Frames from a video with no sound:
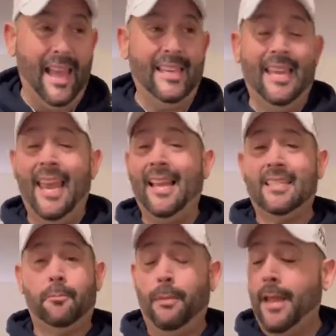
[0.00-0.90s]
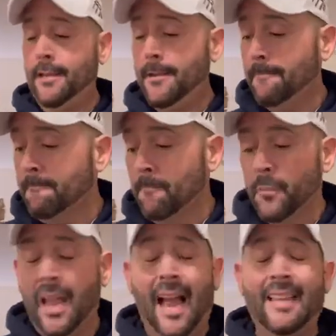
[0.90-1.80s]
I can't spend,
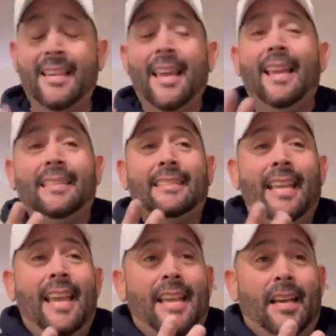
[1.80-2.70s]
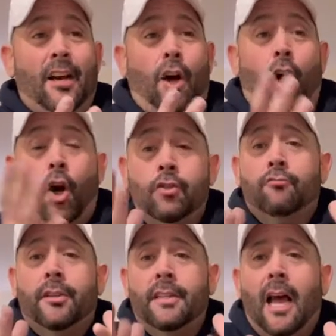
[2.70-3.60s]
I can't take a
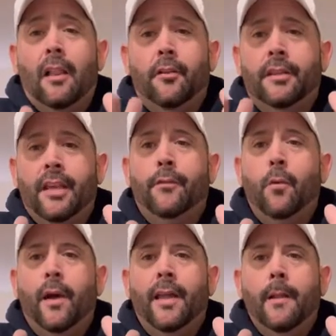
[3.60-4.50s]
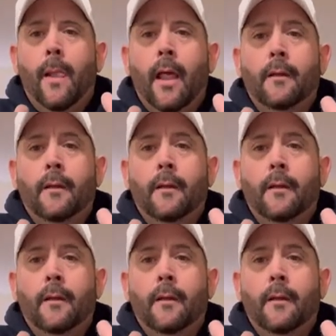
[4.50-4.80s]
hundred dollar giveaway,